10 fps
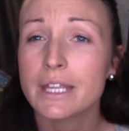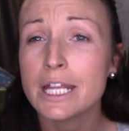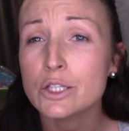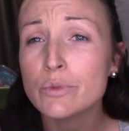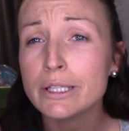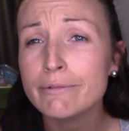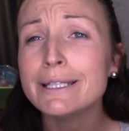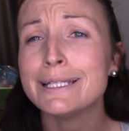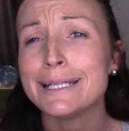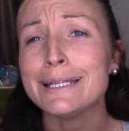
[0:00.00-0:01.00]
It's really,
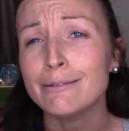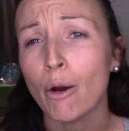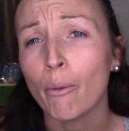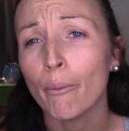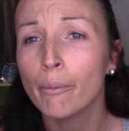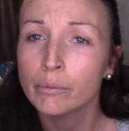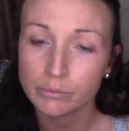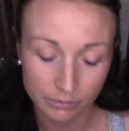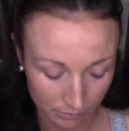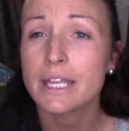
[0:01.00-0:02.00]
really neat though.
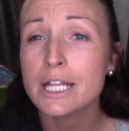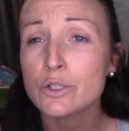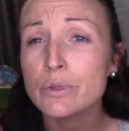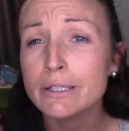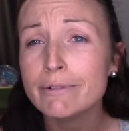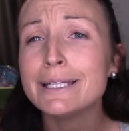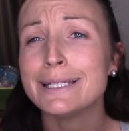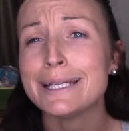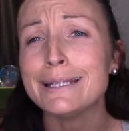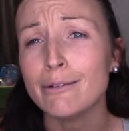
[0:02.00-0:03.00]
It's really, really
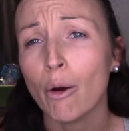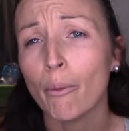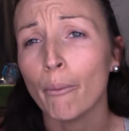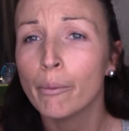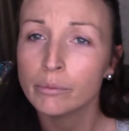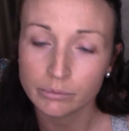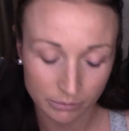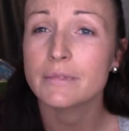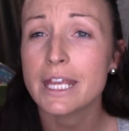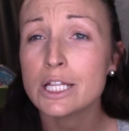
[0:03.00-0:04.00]
neat though.
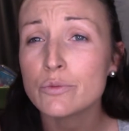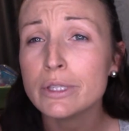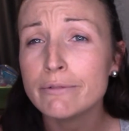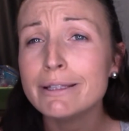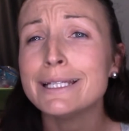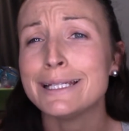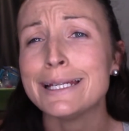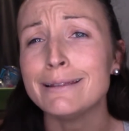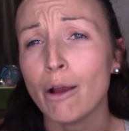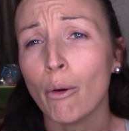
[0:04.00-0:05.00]
It's really, really
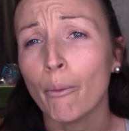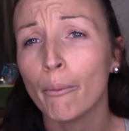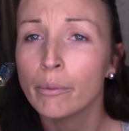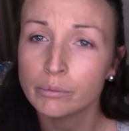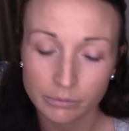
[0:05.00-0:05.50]
neat though.